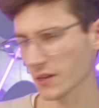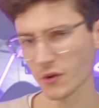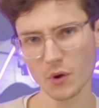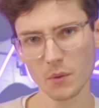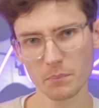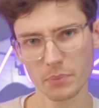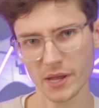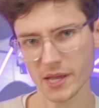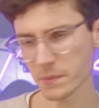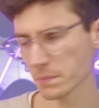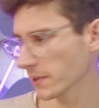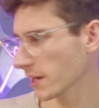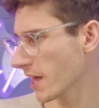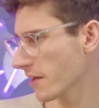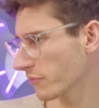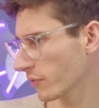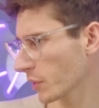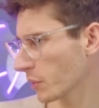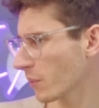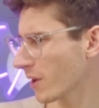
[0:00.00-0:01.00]
There are people
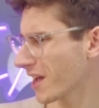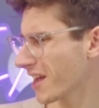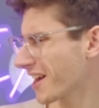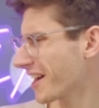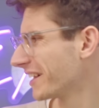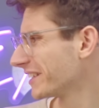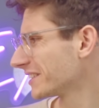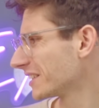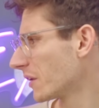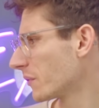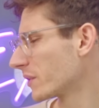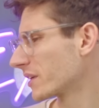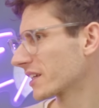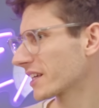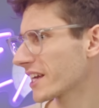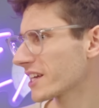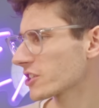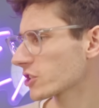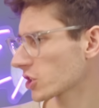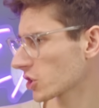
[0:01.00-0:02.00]
everywhere. I don't want to
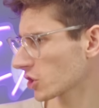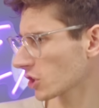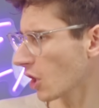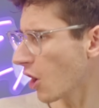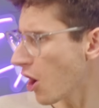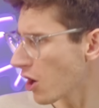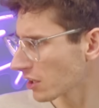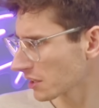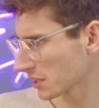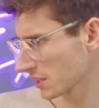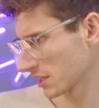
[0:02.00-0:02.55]
get shot.